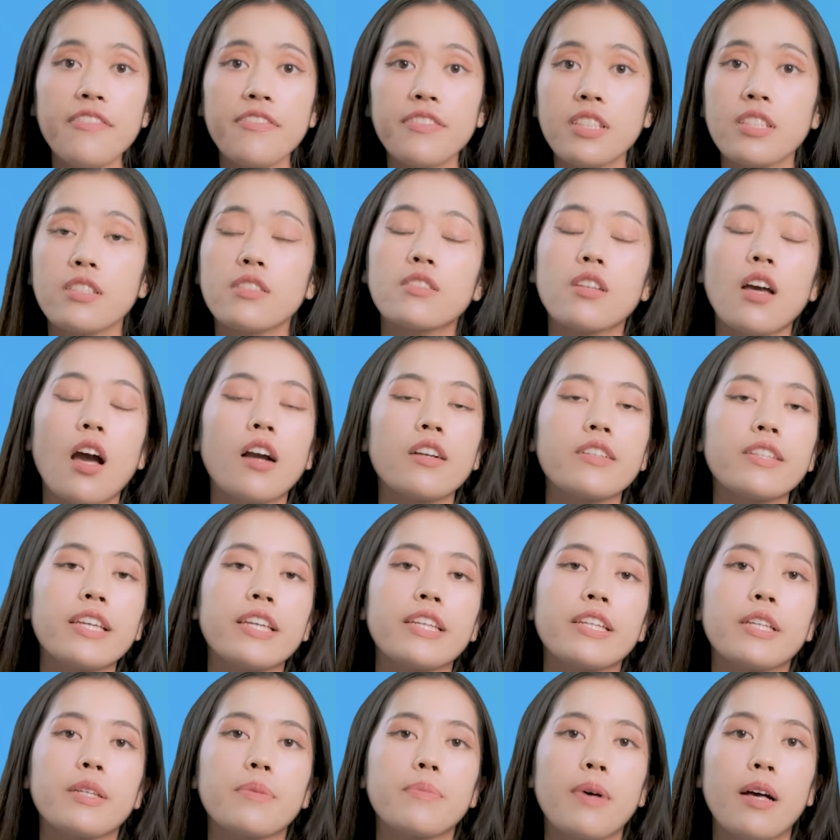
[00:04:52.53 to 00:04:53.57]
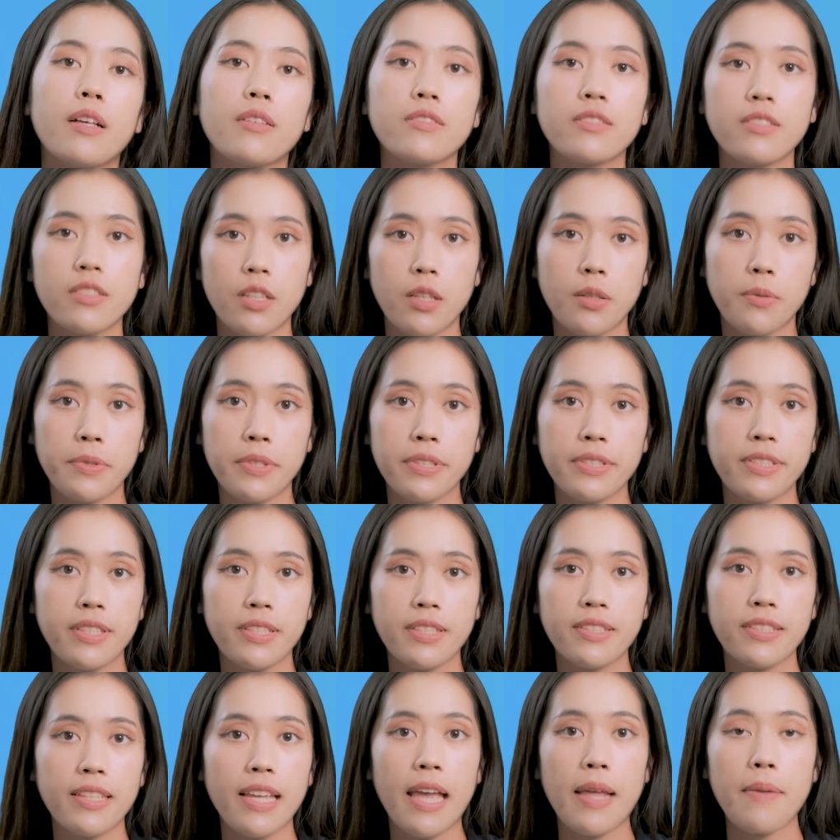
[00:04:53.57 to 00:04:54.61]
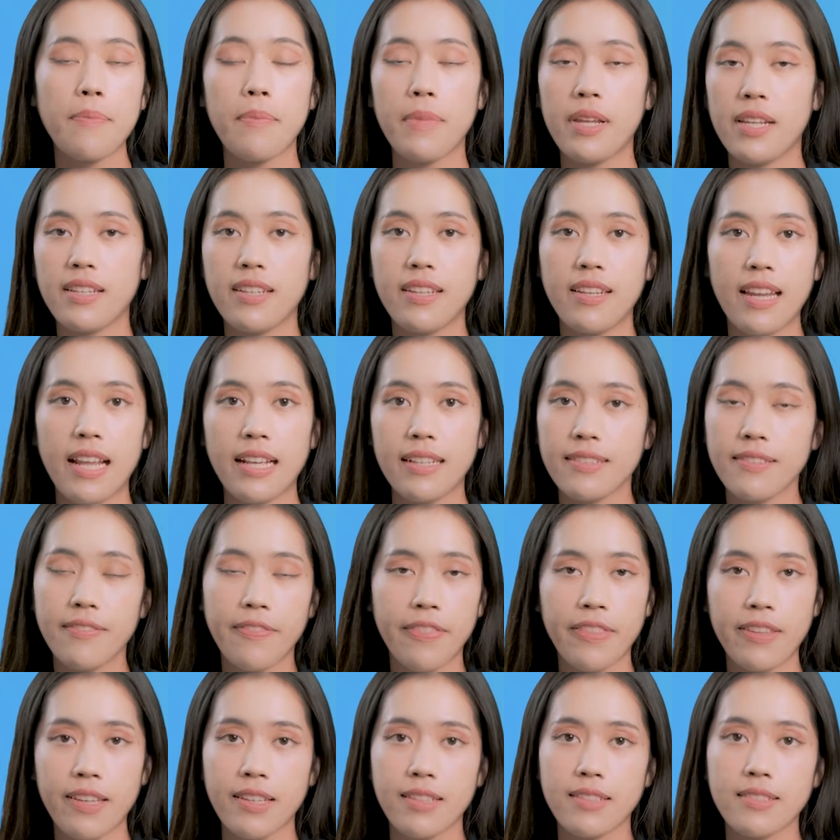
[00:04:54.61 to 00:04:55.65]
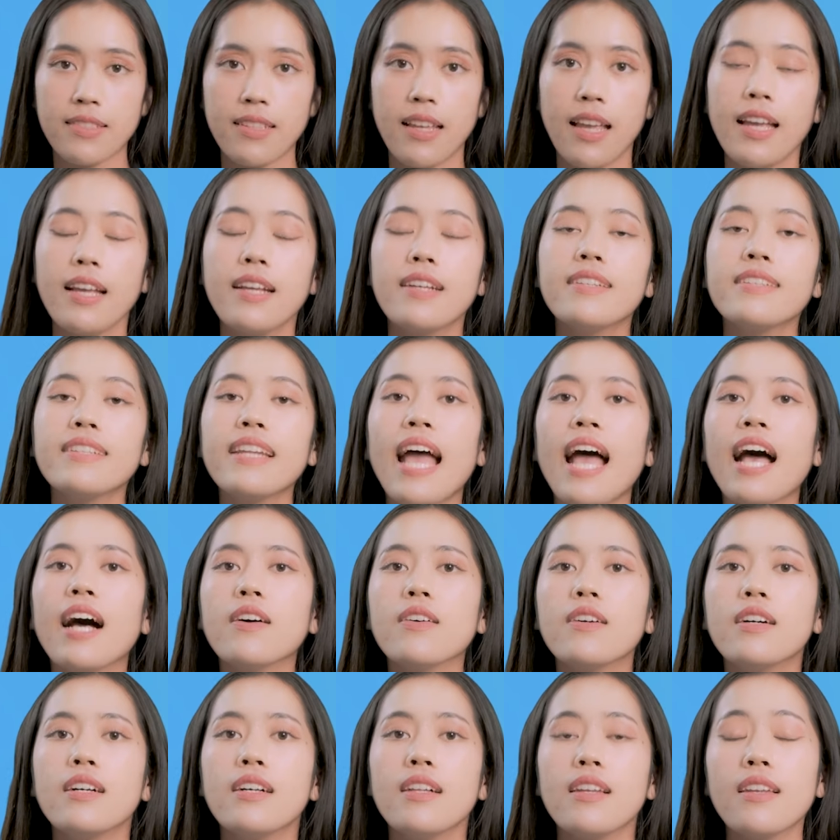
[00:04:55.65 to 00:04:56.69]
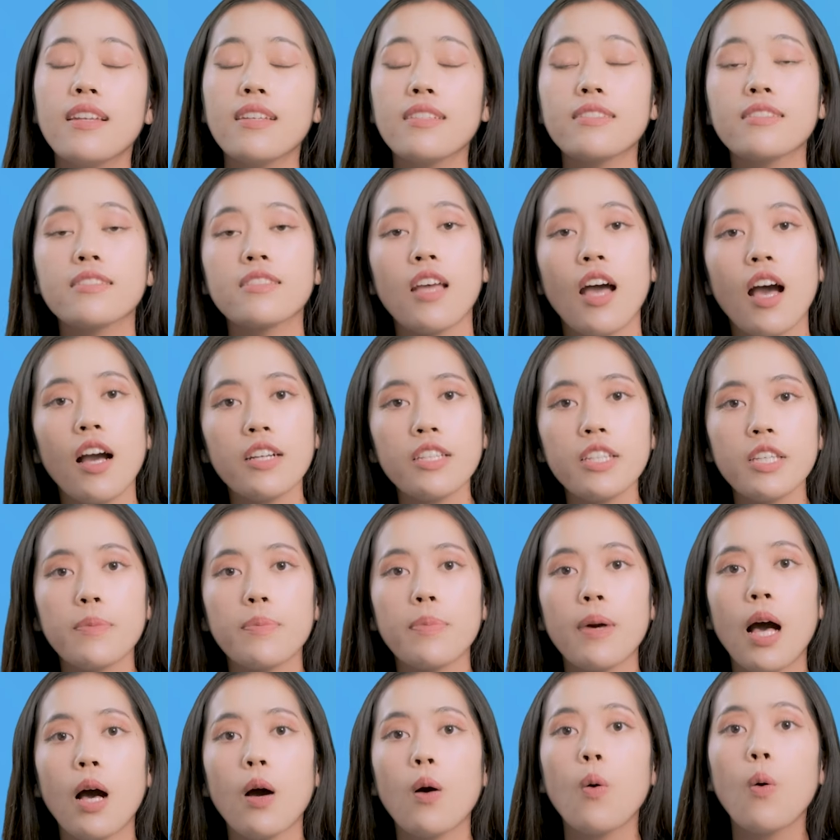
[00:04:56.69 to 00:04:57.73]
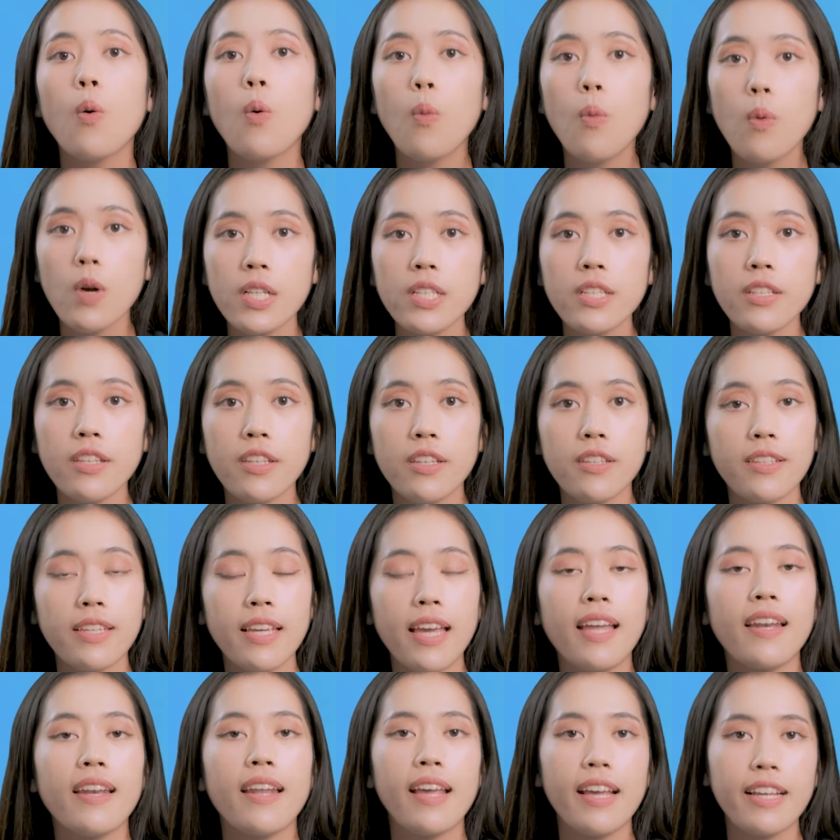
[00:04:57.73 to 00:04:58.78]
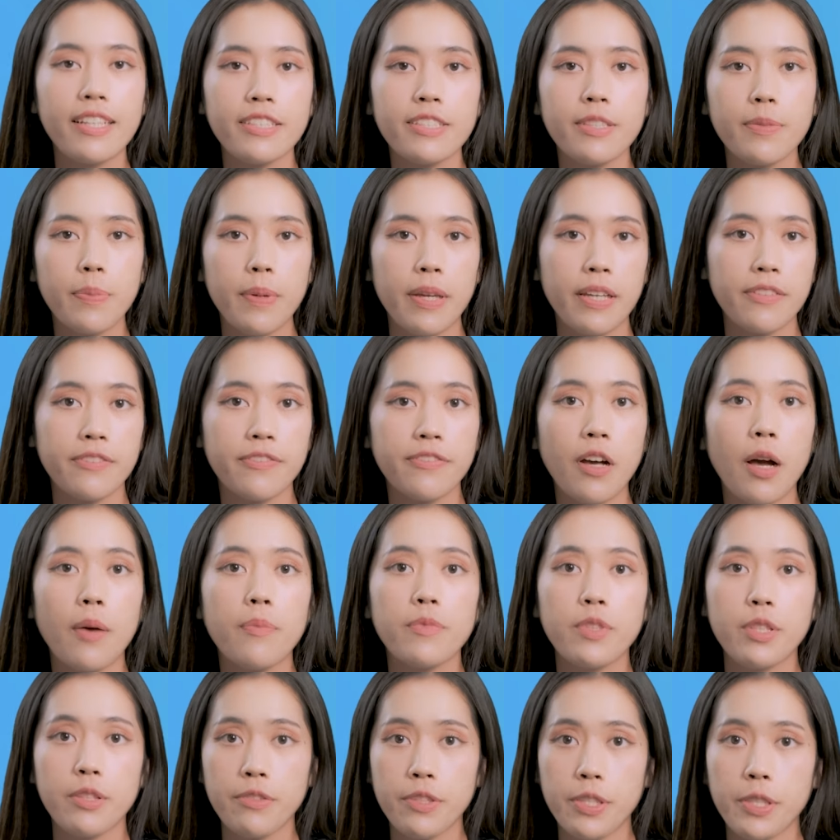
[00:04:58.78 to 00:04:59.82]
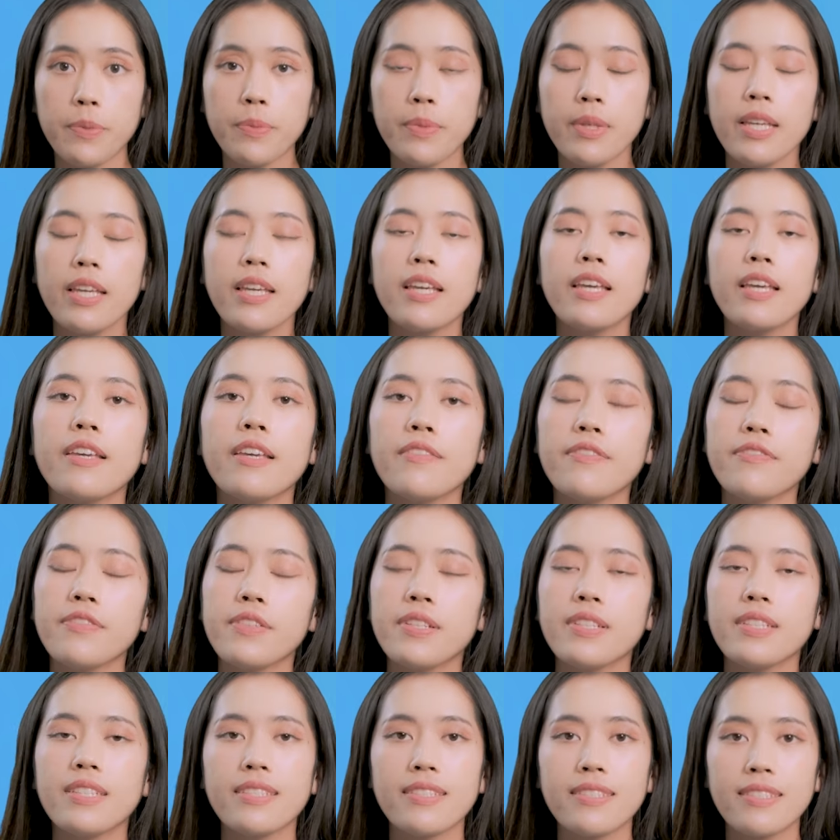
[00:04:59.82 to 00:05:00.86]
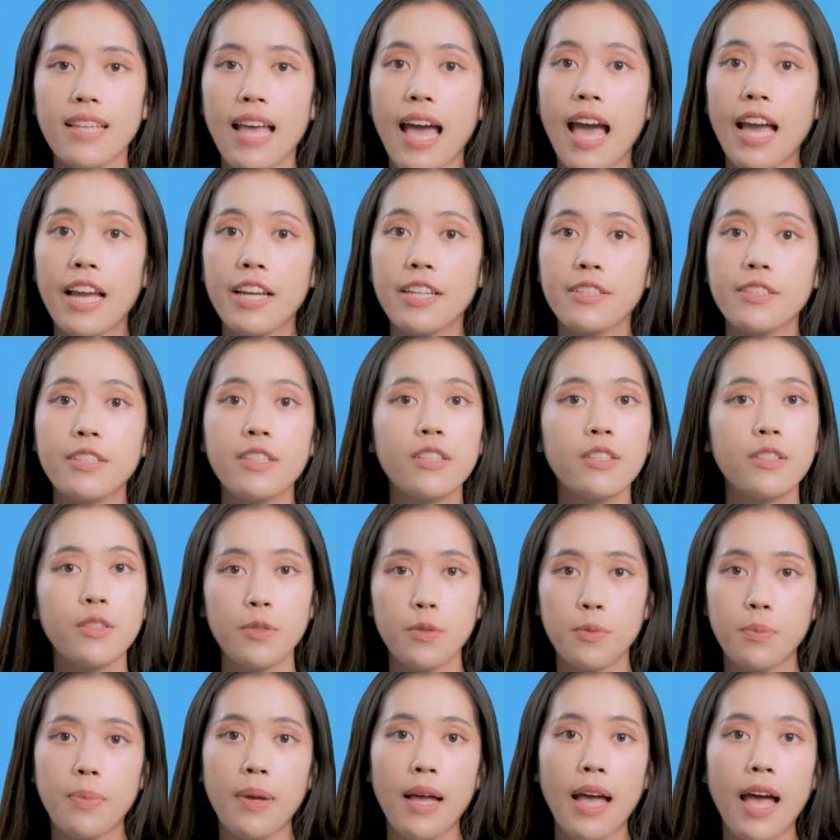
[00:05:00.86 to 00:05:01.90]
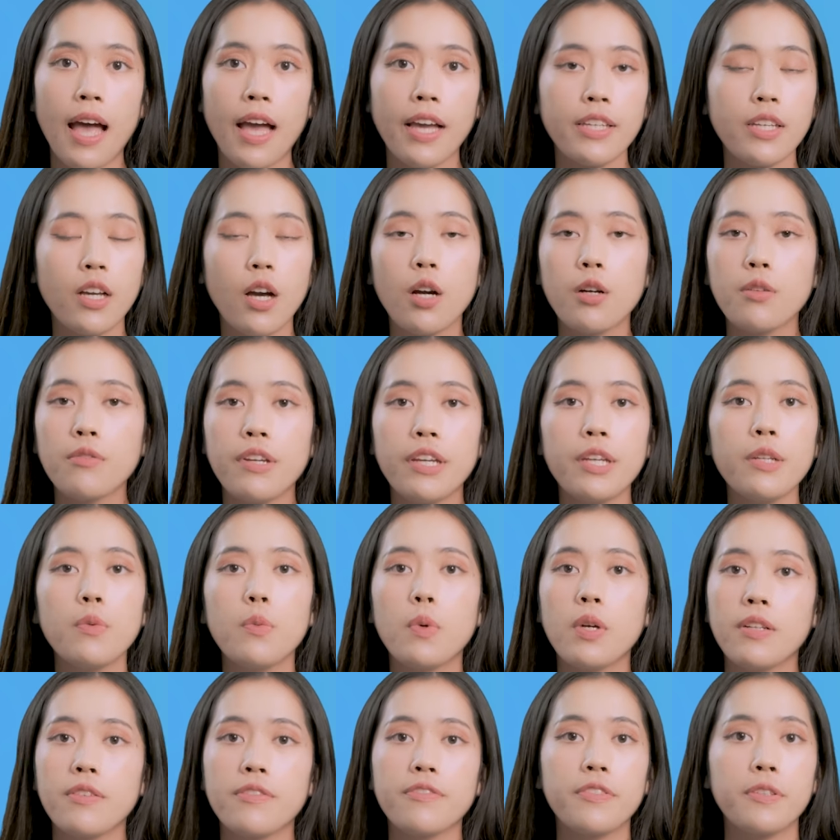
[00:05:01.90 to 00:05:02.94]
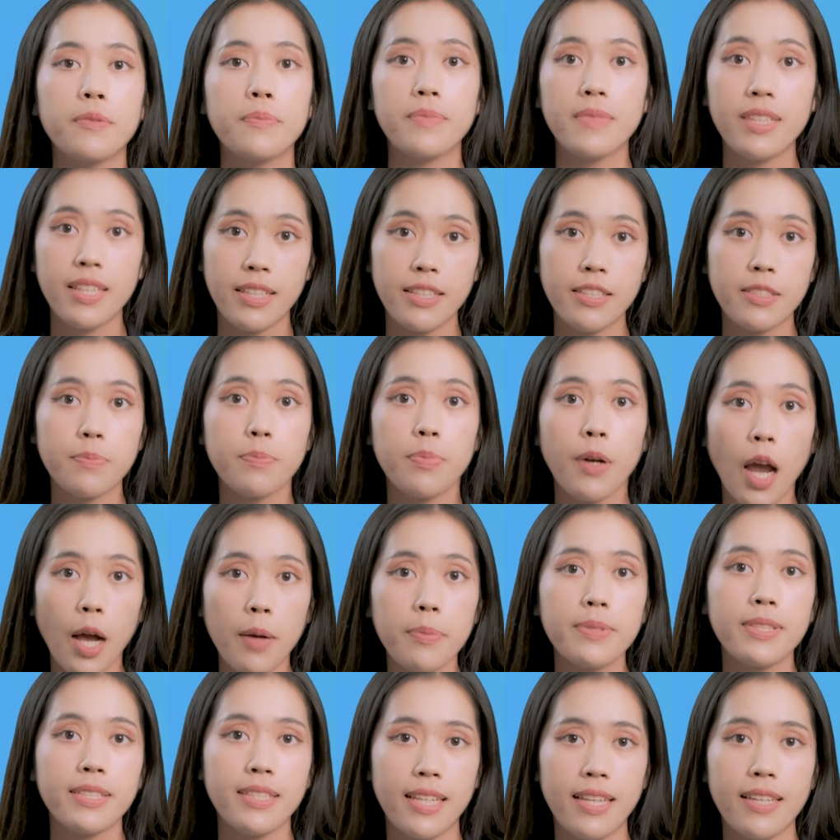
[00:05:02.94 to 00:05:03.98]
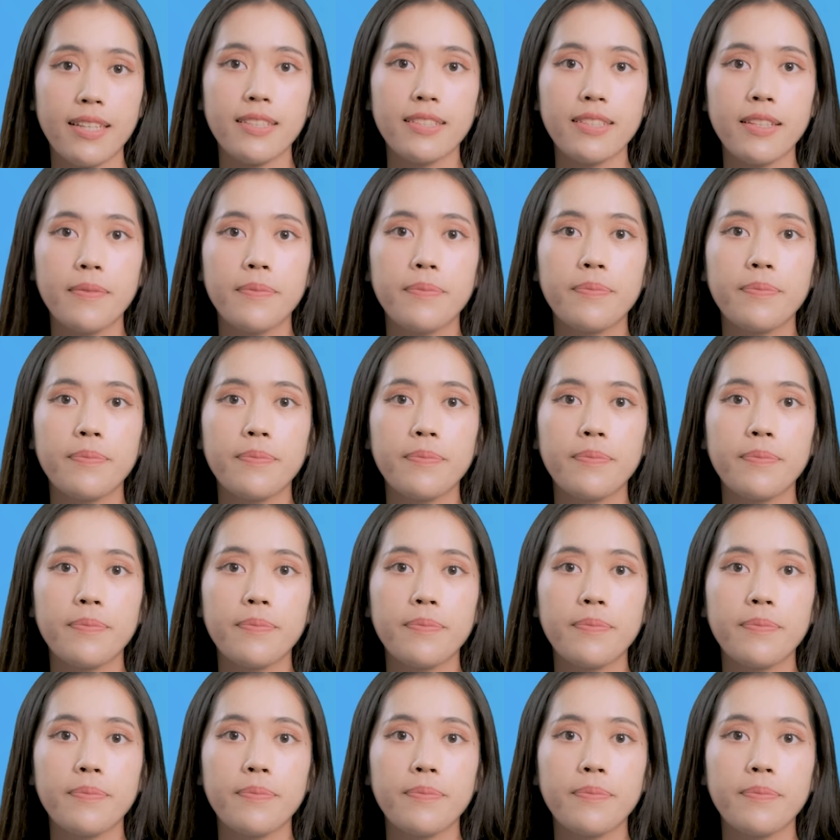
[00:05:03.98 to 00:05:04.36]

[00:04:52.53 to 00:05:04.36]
After talking about services and maintenance things, now let's talk about what you can expect from the room if you decide to buy or rent one from these properties.